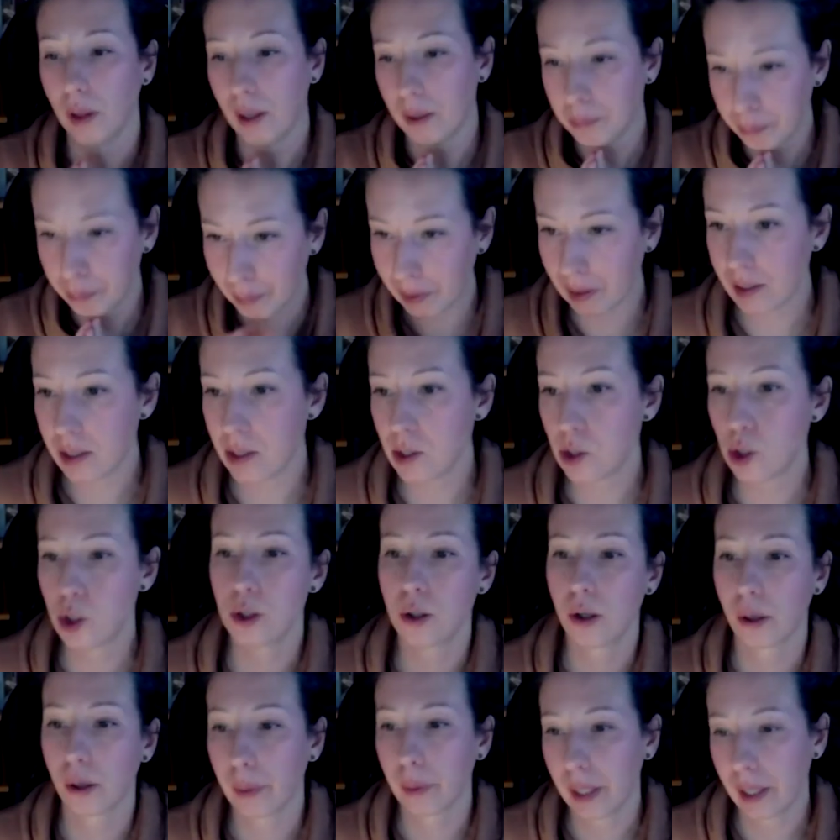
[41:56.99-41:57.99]
and please
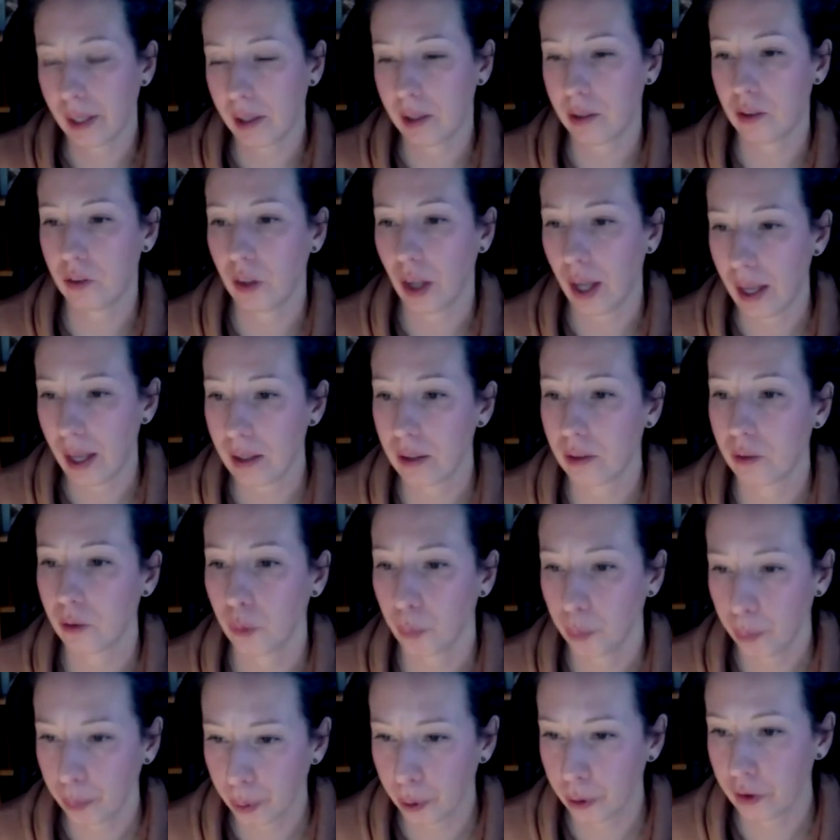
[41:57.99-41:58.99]
do go ahead and
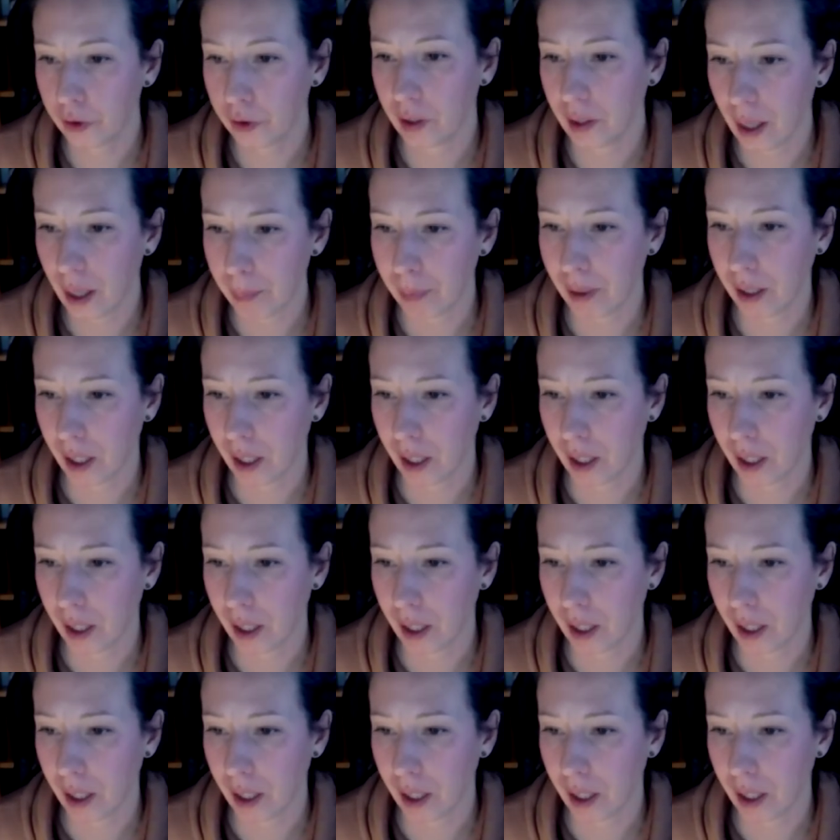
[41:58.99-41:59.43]
put in an